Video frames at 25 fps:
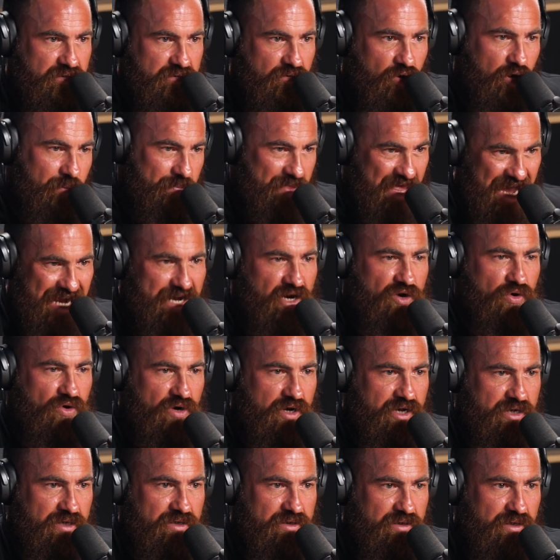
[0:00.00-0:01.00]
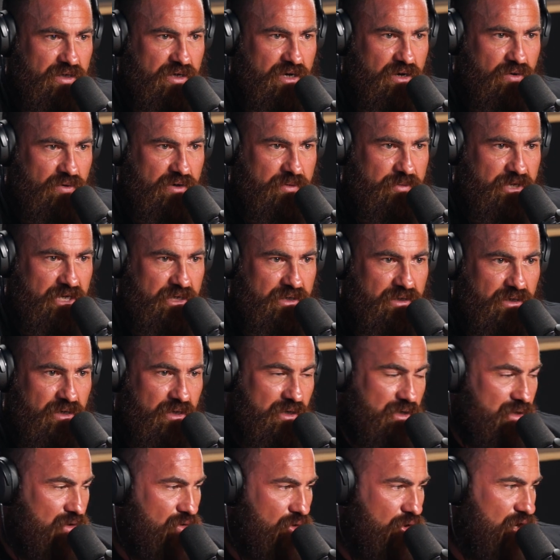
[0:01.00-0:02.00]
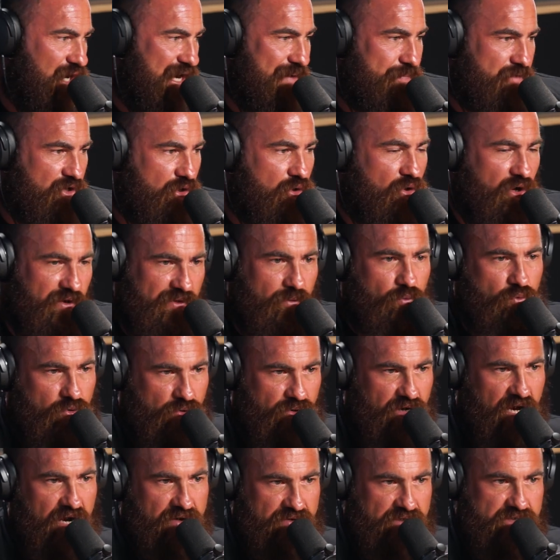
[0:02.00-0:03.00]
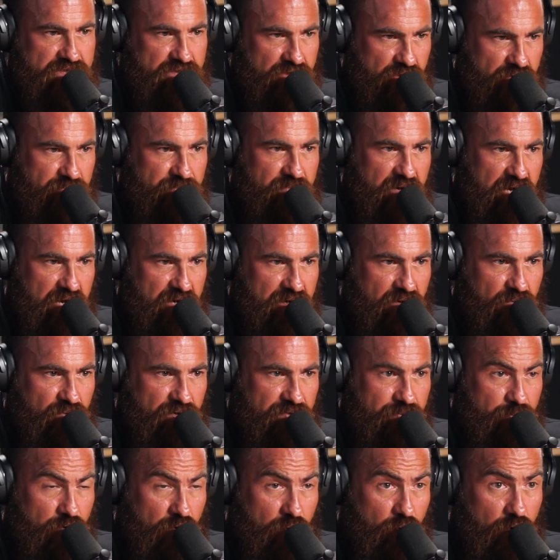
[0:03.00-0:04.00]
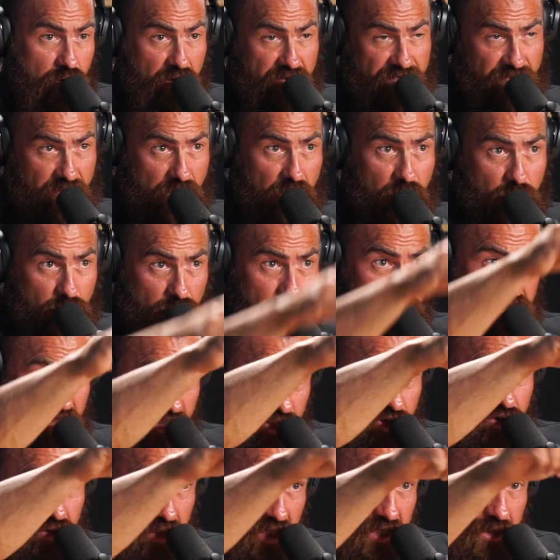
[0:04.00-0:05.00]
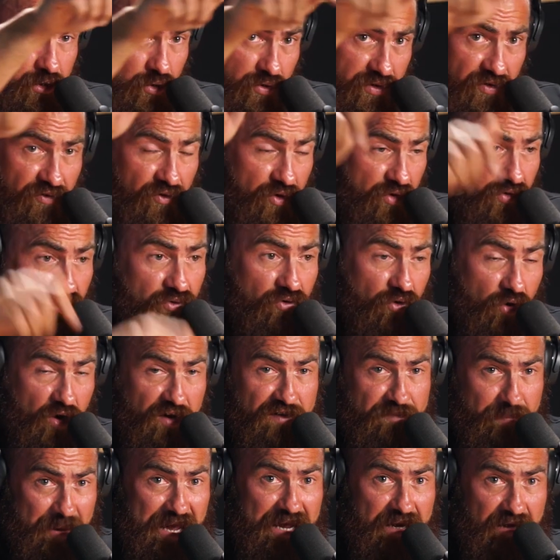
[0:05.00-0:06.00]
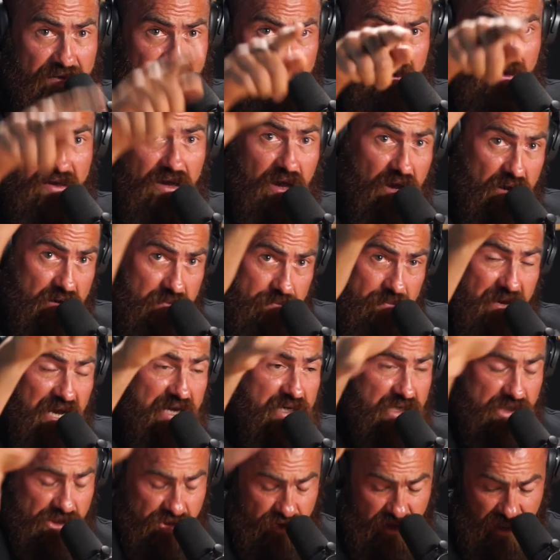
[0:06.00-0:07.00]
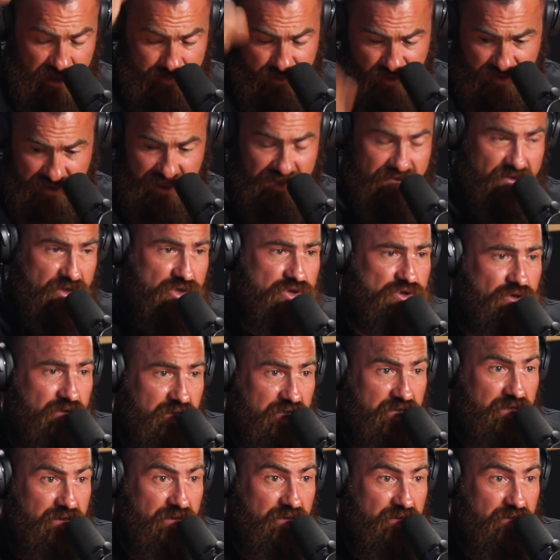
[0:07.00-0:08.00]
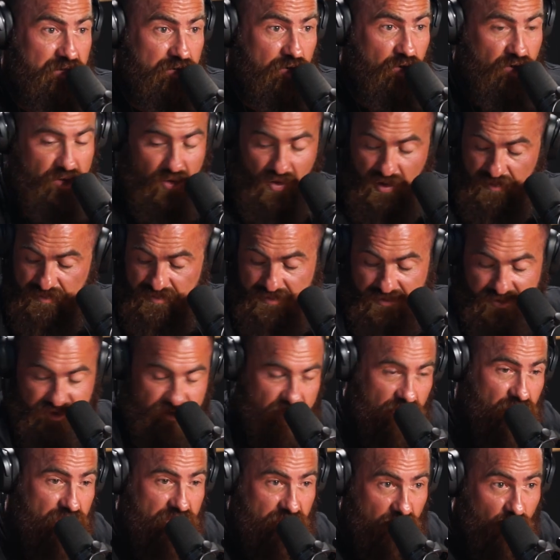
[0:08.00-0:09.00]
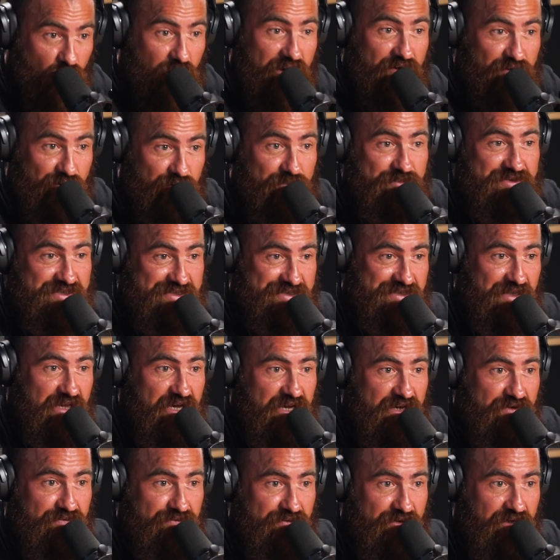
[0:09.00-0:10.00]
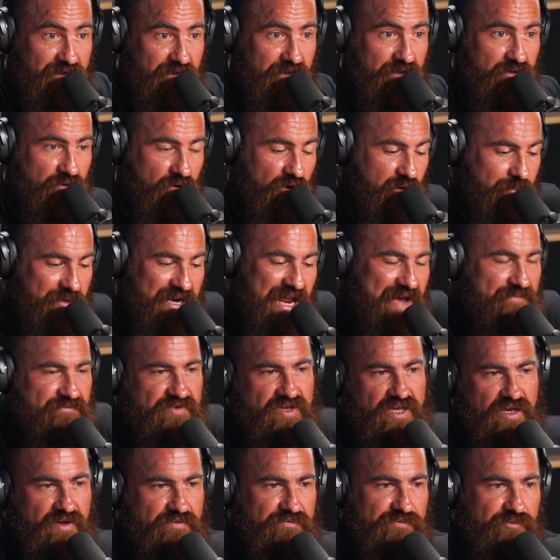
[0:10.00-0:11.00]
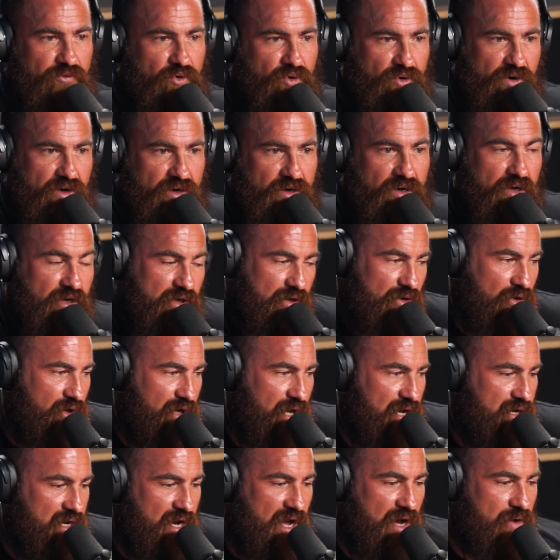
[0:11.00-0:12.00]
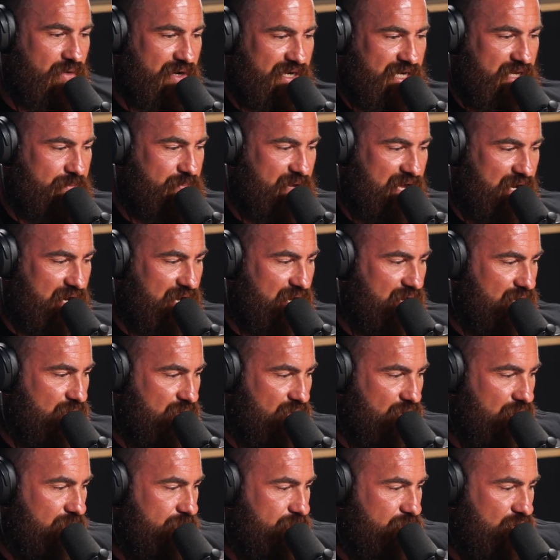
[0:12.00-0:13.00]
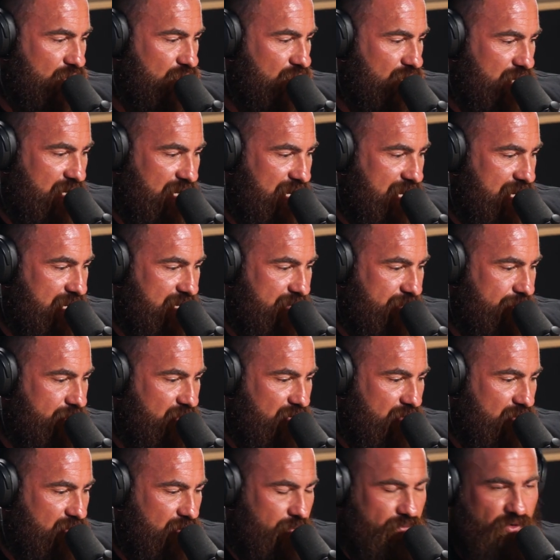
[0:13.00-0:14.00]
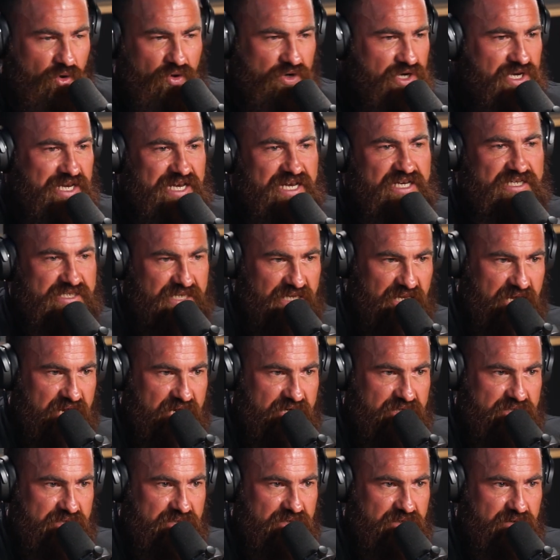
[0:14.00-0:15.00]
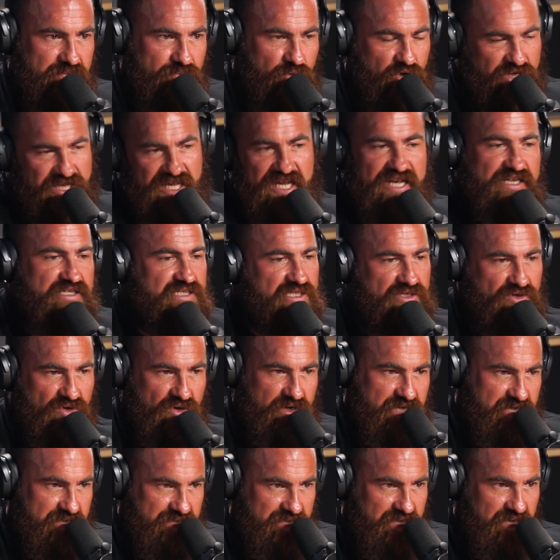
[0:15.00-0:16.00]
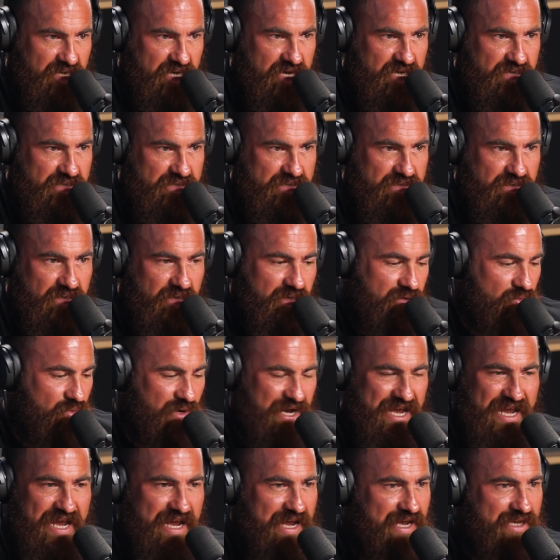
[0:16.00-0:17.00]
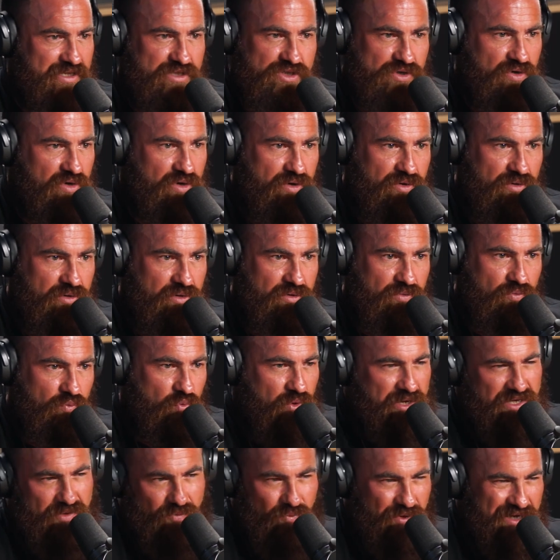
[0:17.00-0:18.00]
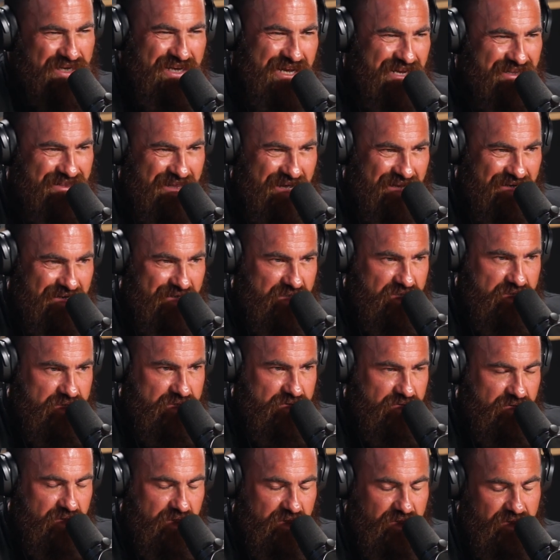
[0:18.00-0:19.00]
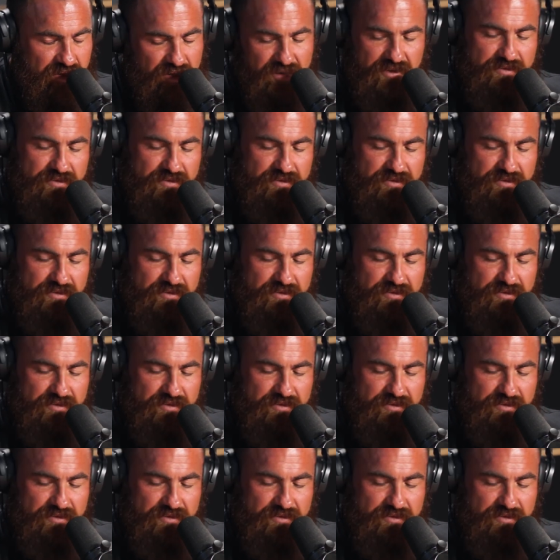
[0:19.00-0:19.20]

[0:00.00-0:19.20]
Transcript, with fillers: I'm that guy. You know what I mean? I am the guy that will go to the supermarket with my wife and I will literally look through the rice packets and go, made in Australia, put that in the trolley. Like, I, dude, I wear it on my sleeve. I'm an advocate for it. I don't know any better. I'm not a, I'm not an intellect. My kids are not intellects. We're hands on. We, we need that industry.